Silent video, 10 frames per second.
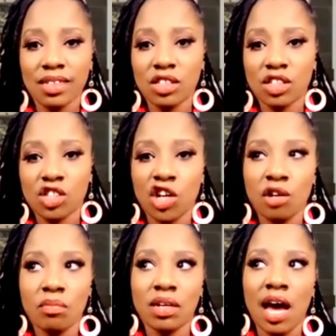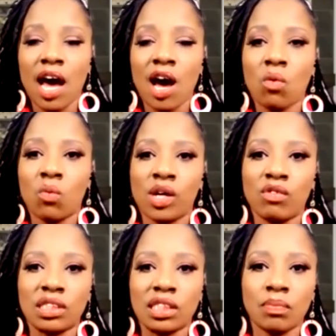can determine how
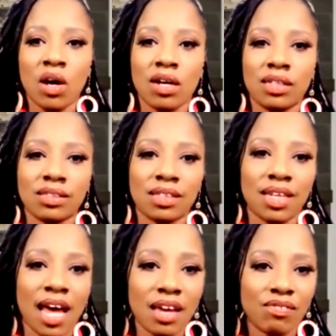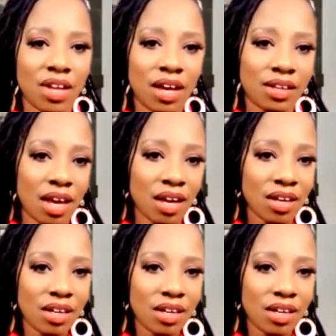we respond to life that day.